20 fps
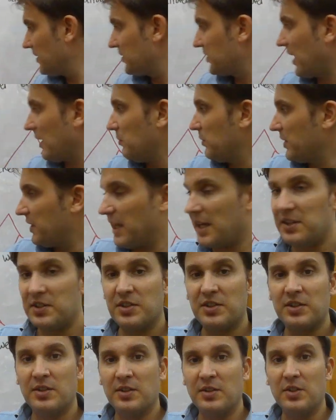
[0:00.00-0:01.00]
Same with
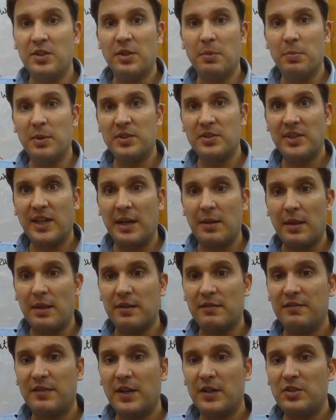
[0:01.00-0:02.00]
this, you could put together
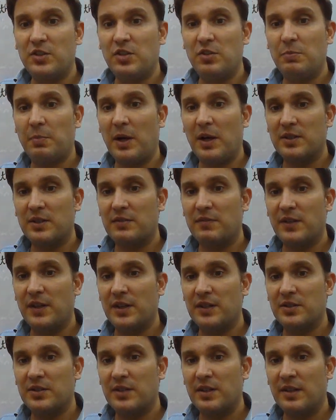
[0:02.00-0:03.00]
the first 2 parts
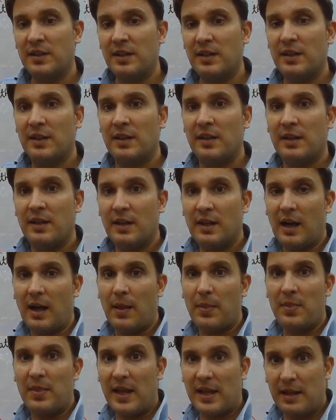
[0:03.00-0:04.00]
first
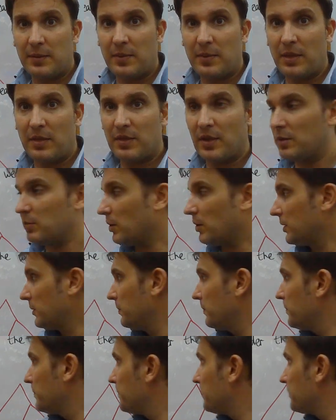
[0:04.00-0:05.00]
and then add the third
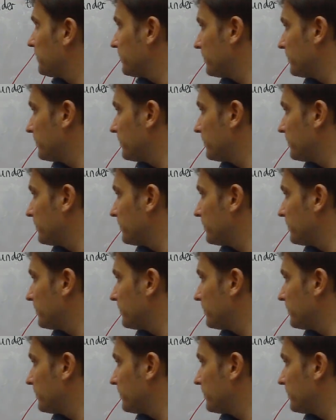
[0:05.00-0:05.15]
one.